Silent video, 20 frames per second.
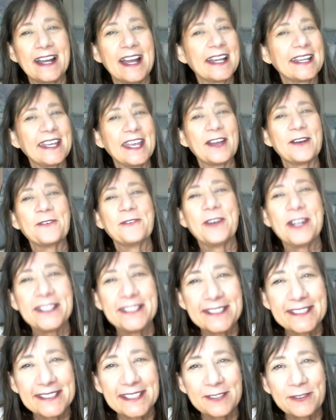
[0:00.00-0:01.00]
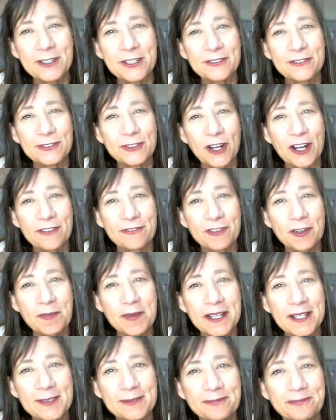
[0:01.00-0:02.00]
I can't wait to see what you've drawn for
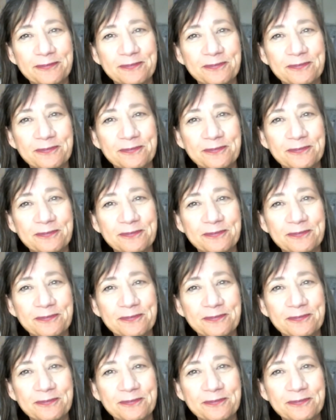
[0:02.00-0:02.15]
me.